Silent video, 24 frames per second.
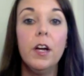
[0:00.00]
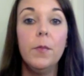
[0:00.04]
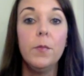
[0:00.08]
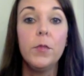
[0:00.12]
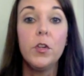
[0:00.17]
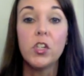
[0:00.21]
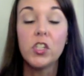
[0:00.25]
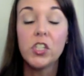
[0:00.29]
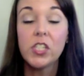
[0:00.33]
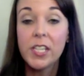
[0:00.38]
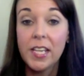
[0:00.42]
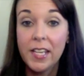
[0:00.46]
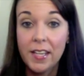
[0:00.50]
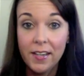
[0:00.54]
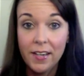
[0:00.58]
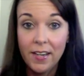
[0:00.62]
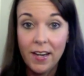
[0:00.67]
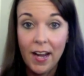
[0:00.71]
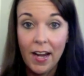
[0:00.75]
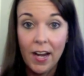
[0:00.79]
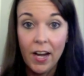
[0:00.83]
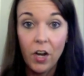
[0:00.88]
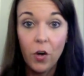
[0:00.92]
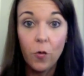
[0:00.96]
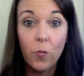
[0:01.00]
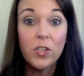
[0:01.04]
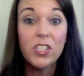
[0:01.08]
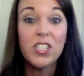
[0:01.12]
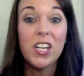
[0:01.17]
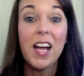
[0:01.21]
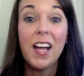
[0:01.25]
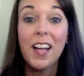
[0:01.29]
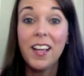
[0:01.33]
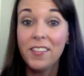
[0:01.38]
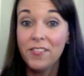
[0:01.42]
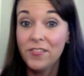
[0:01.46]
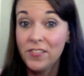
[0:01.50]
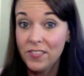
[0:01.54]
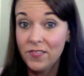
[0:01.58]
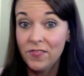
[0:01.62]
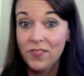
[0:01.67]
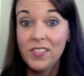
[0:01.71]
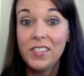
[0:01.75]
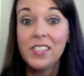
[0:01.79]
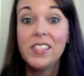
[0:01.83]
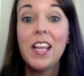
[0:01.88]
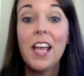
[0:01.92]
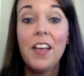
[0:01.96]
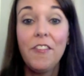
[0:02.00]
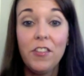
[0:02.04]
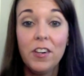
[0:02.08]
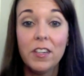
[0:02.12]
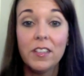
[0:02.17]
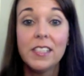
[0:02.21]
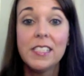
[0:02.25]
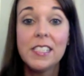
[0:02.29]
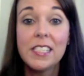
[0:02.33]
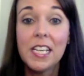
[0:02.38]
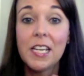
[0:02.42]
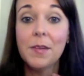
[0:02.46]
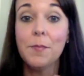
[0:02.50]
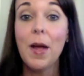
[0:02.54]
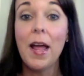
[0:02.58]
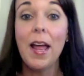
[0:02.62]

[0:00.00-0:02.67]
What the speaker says: your skin and hair, which I have definitely seen.